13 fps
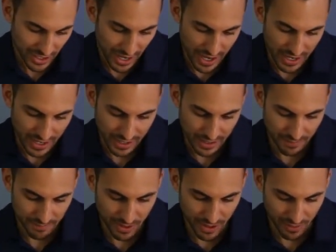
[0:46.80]

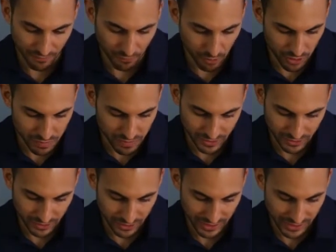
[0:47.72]

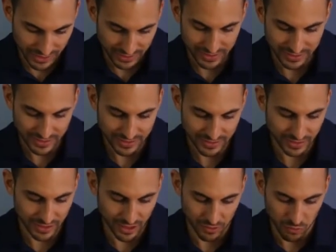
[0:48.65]
Affordability has
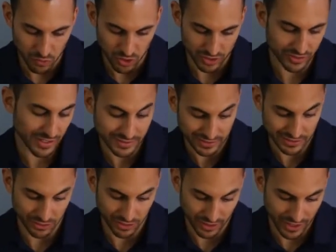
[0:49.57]
consistently gotten worse. That's
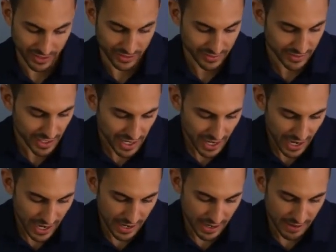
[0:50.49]
still the case.
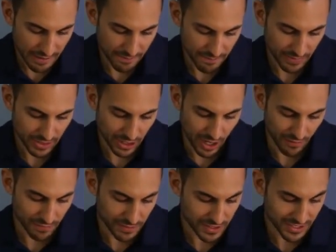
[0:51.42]

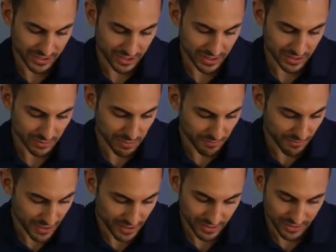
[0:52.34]
Competition is
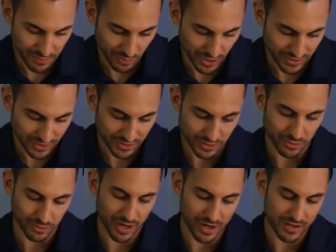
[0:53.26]
fierce and prices are
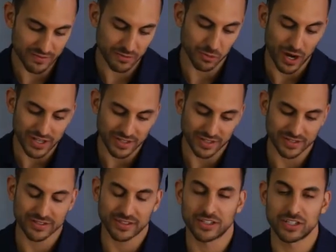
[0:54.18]
rising and
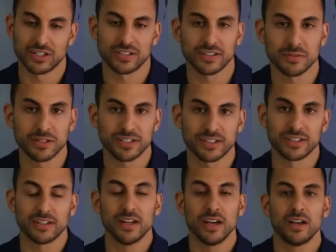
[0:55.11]
selection is
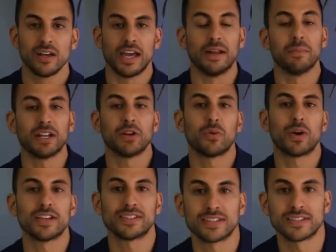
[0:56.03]
limited. In many
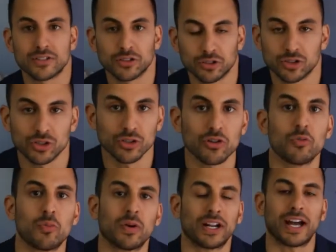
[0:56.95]
ways that's still
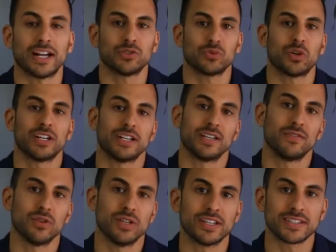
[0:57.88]
true, but I just wanted to give
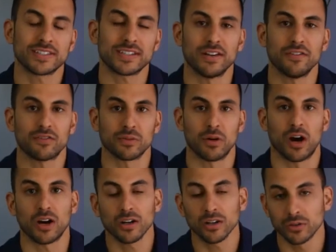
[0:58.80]
you insight from
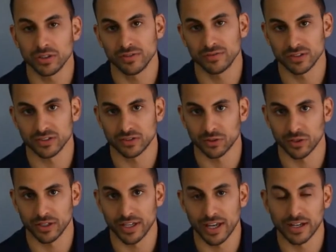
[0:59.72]
our own
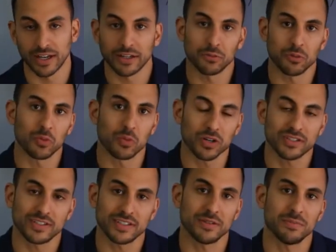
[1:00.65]
inventory and kind of what we're
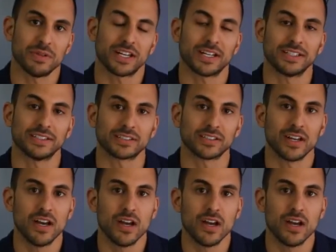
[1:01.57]
seeing, because